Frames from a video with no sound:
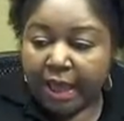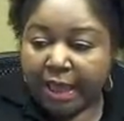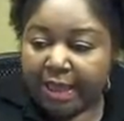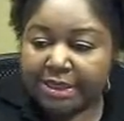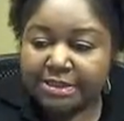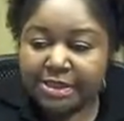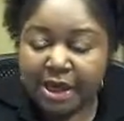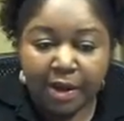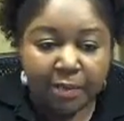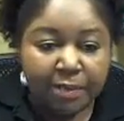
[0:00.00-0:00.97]
And
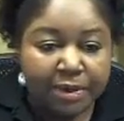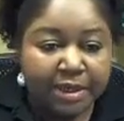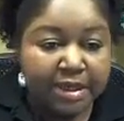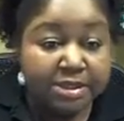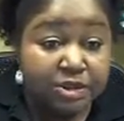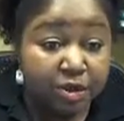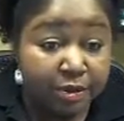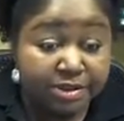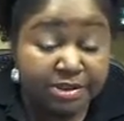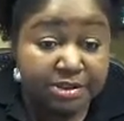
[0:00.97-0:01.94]
we're going to get to your
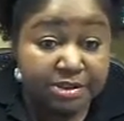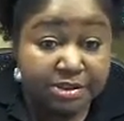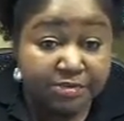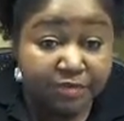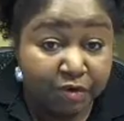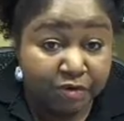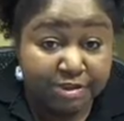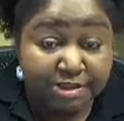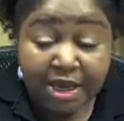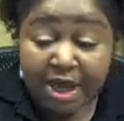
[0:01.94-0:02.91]
questions
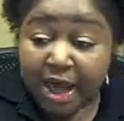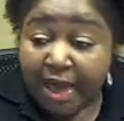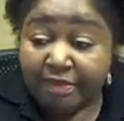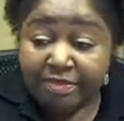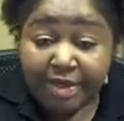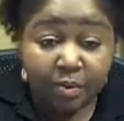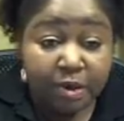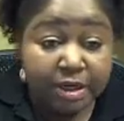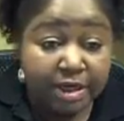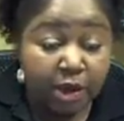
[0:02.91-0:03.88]
first, and then
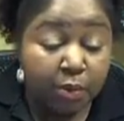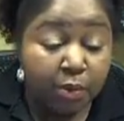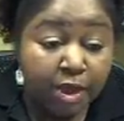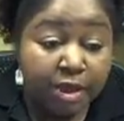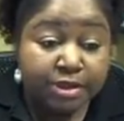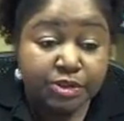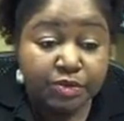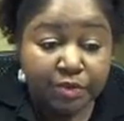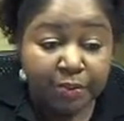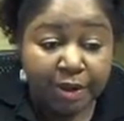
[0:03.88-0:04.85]
we're going to go
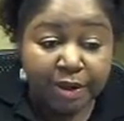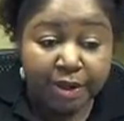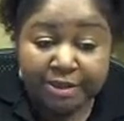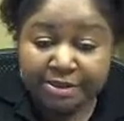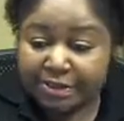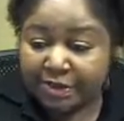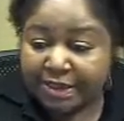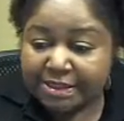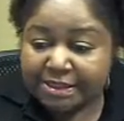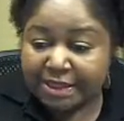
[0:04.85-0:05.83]
to the book. So
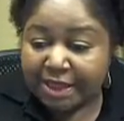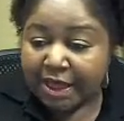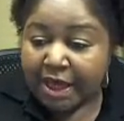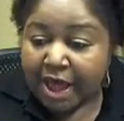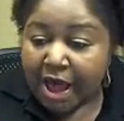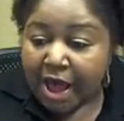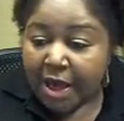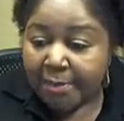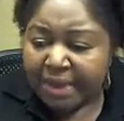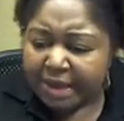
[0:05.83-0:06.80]
let's see.
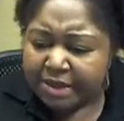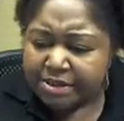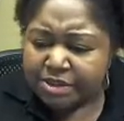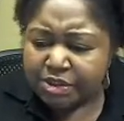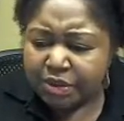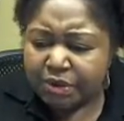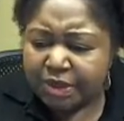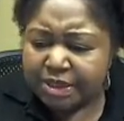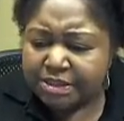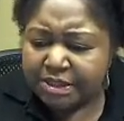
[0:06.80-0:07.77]
My concern
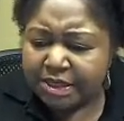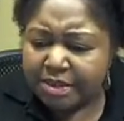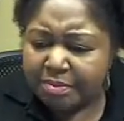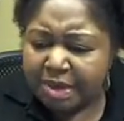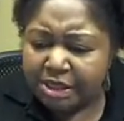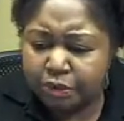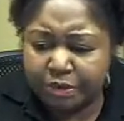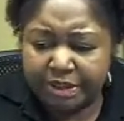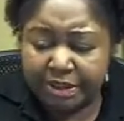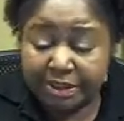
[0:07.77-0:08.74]
is looking
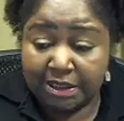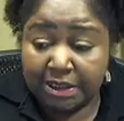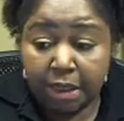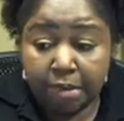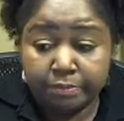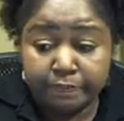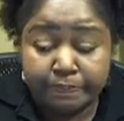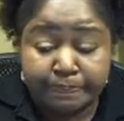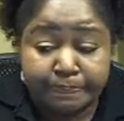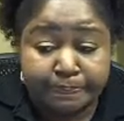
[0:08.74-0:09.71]
matronly.
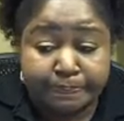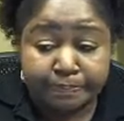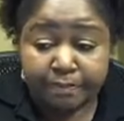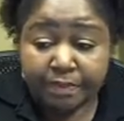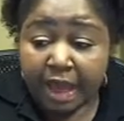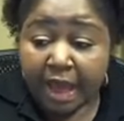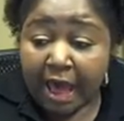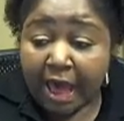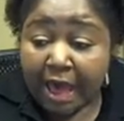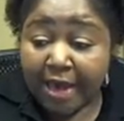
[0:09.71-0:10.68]

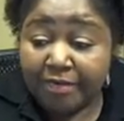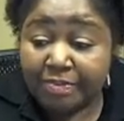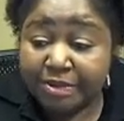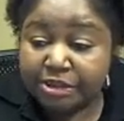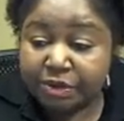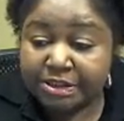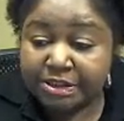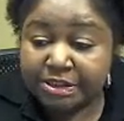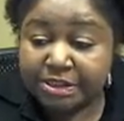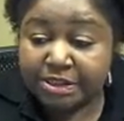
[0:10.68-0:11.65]
I have been
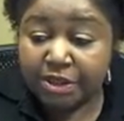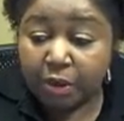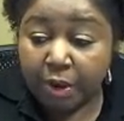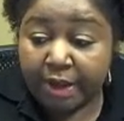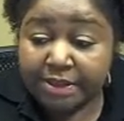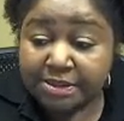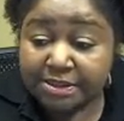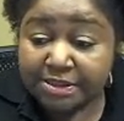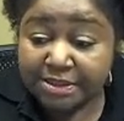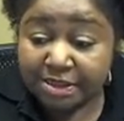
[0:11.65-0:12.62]
transitioning quite
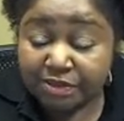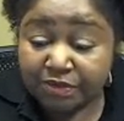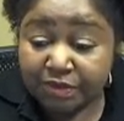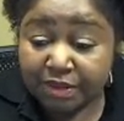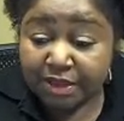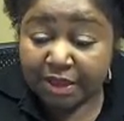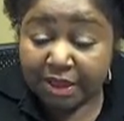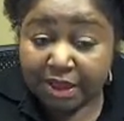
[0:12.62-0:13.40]
successfully.